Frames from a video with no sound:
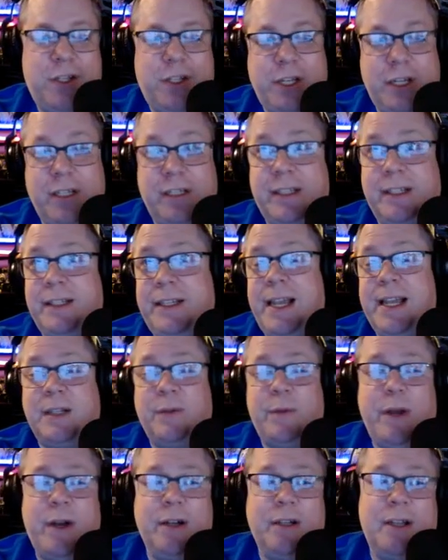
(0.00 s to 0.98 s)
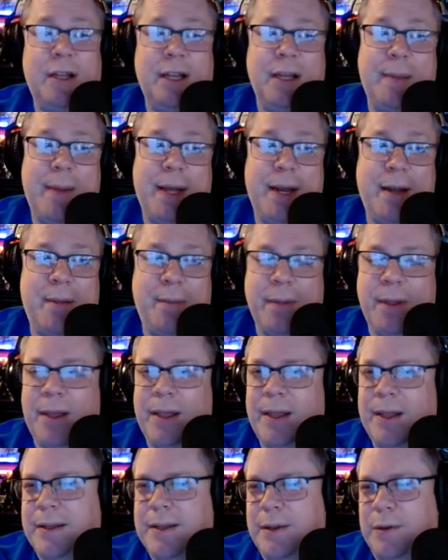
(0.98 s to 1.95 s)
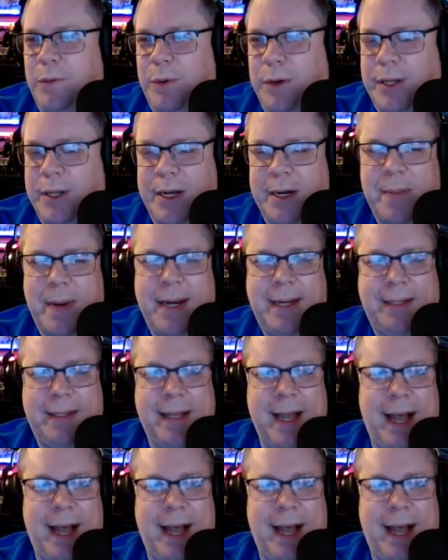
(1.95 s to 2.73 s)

Jesus. Yes, we are talking. About, we're talking about